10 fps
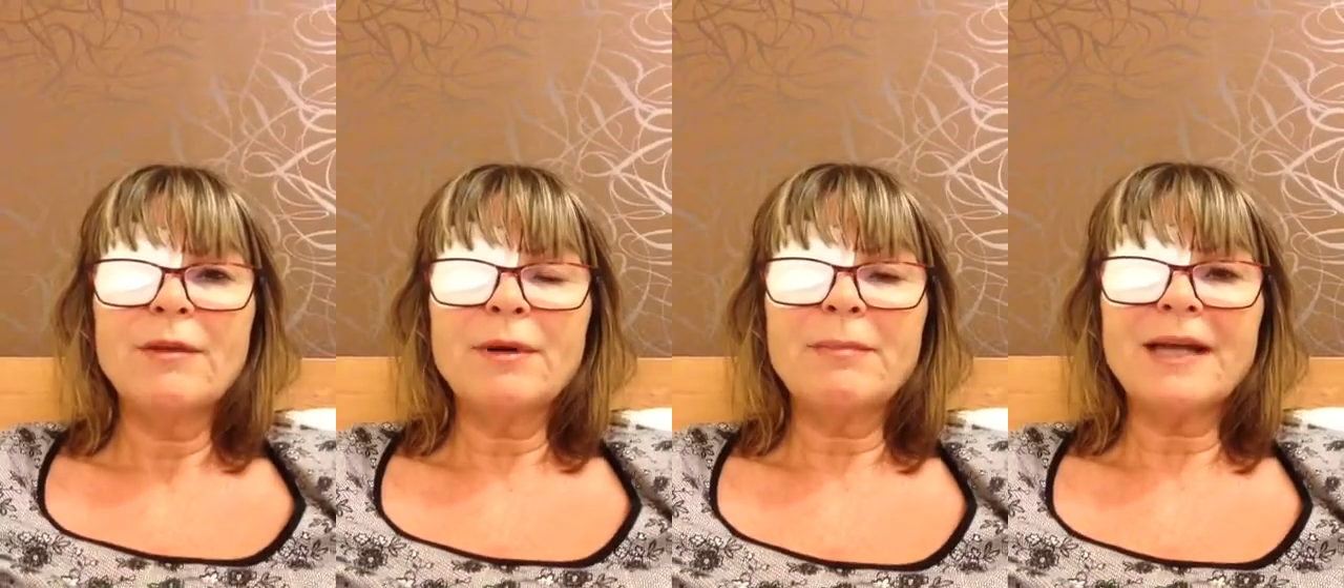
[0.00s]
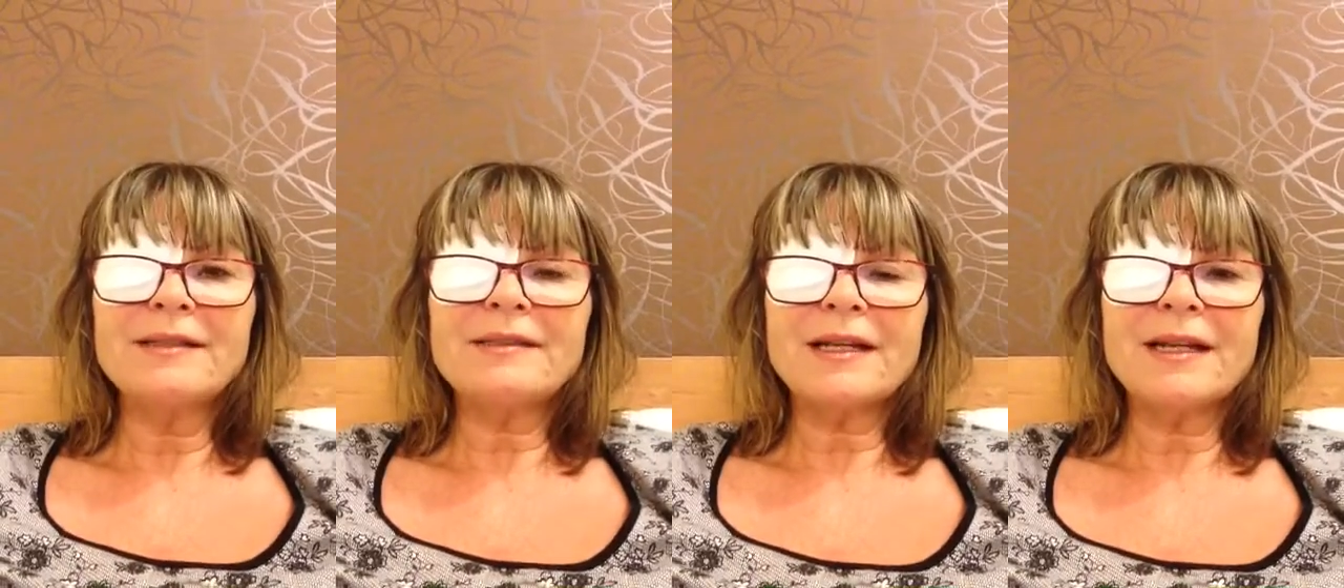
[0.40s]
but
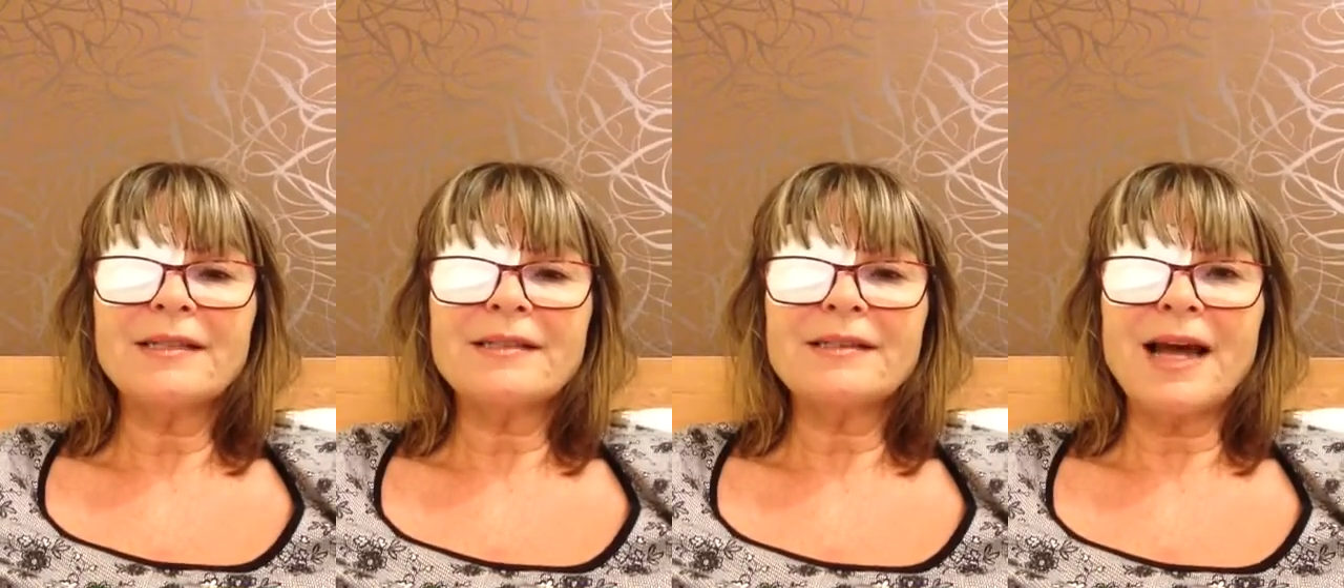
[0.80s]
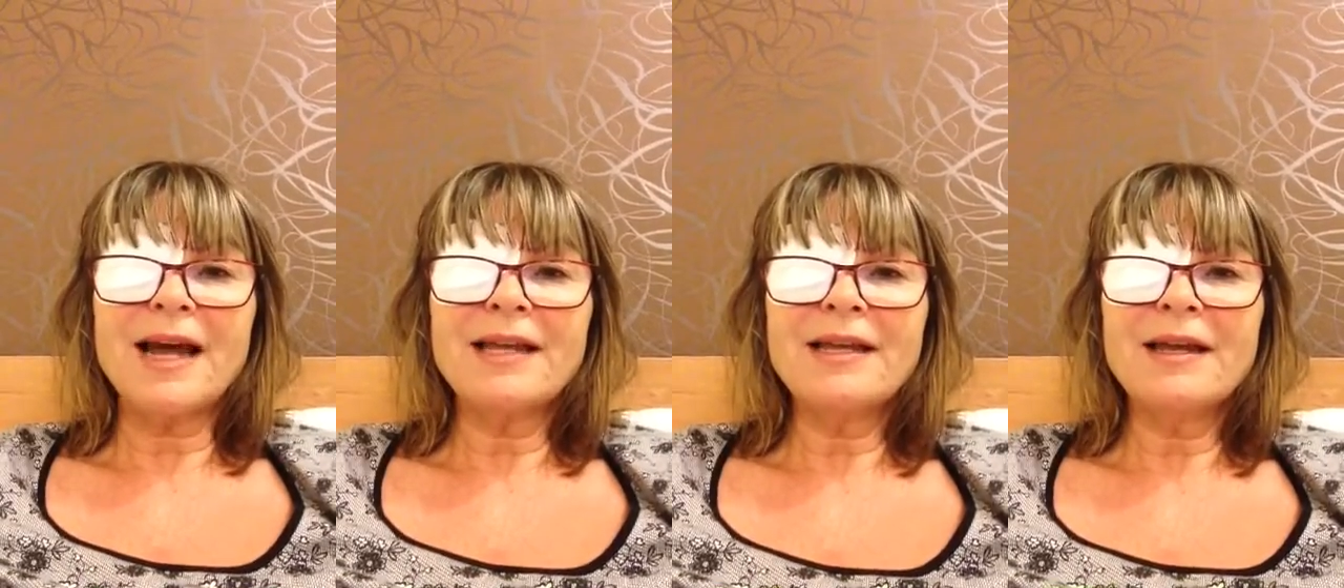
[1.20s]
basically
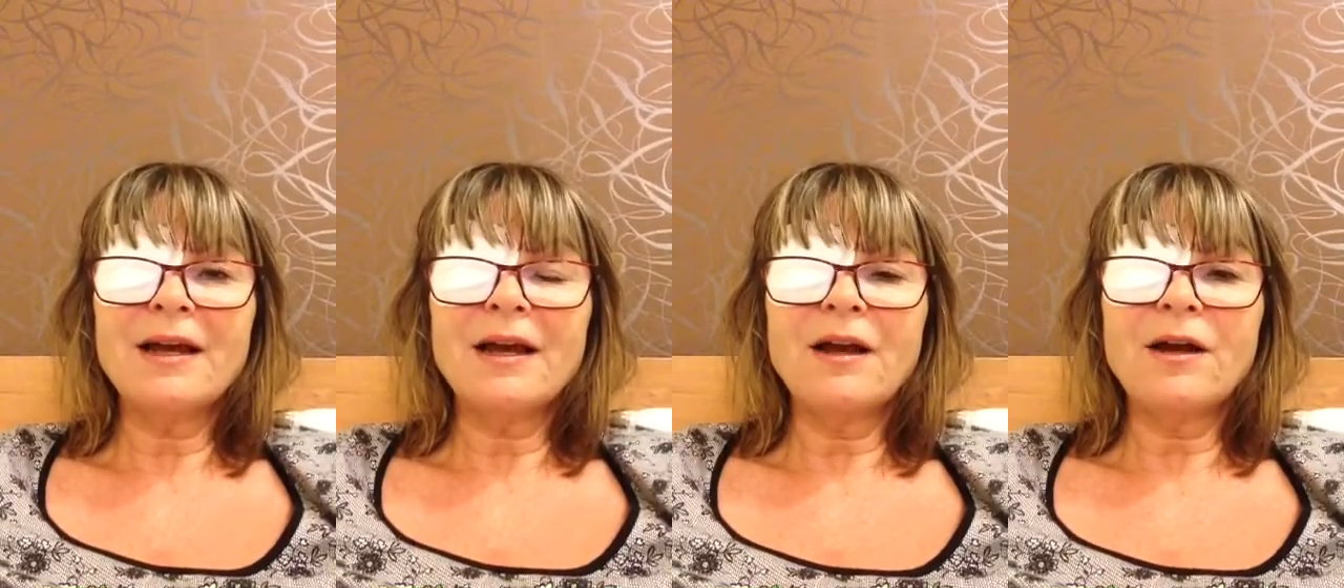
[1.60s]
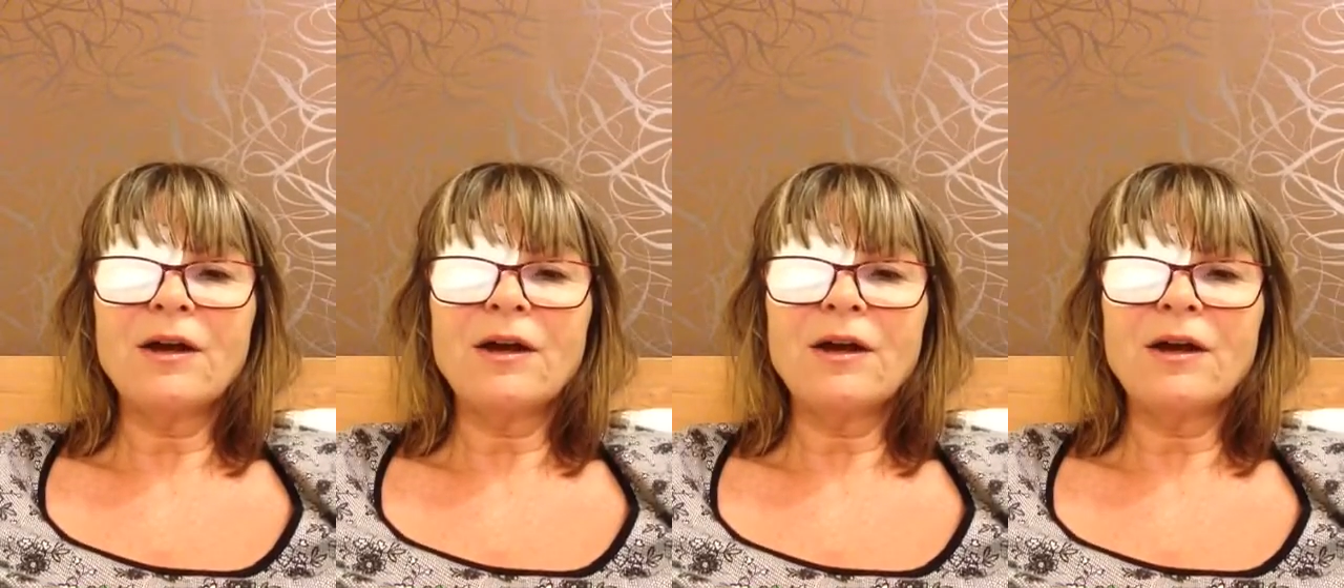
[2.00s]
today uh,